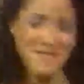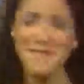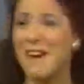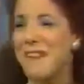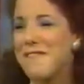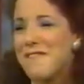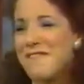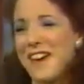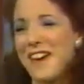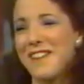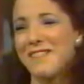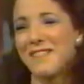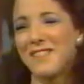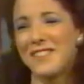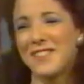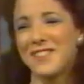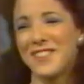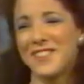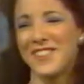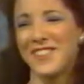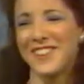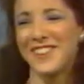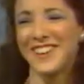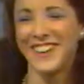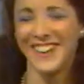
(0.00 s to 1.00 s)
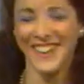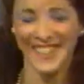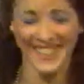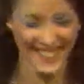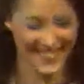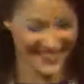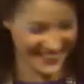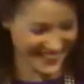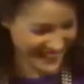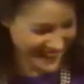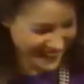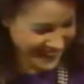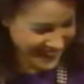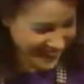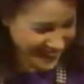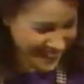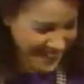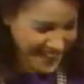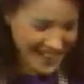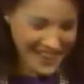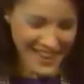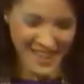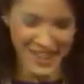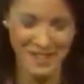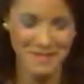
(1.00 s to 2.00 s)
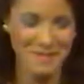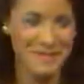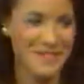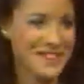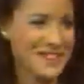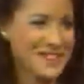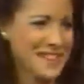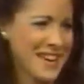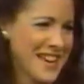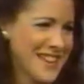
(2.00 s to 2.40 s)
My favorite story. It's